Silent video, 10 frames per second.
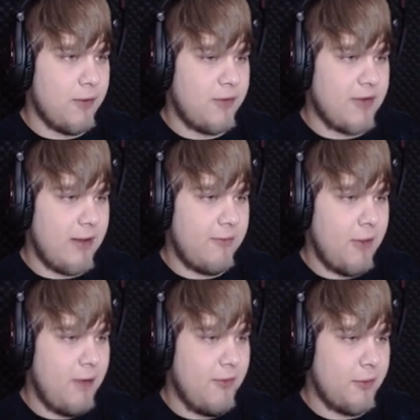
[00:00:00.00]
those stuff,
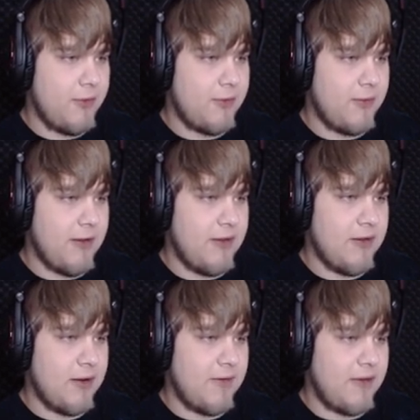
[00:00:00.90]
all those things
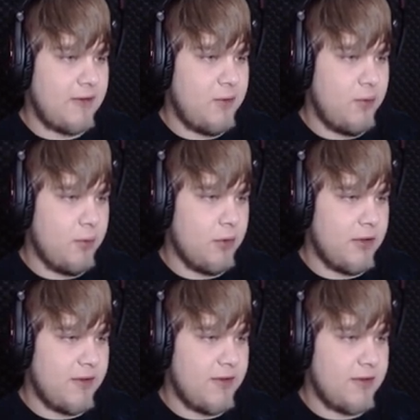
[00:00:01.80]
here, that's cool
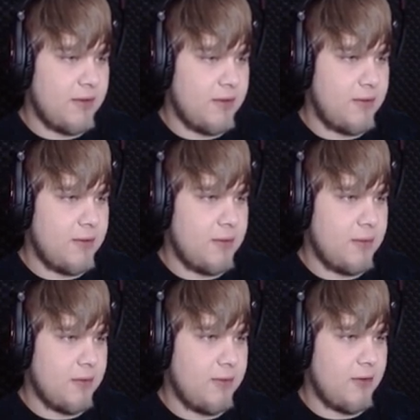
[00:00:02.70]
and
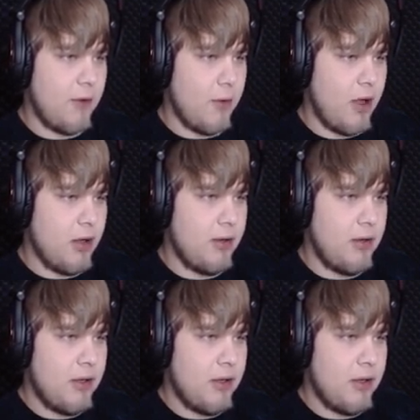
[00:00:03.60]
so on.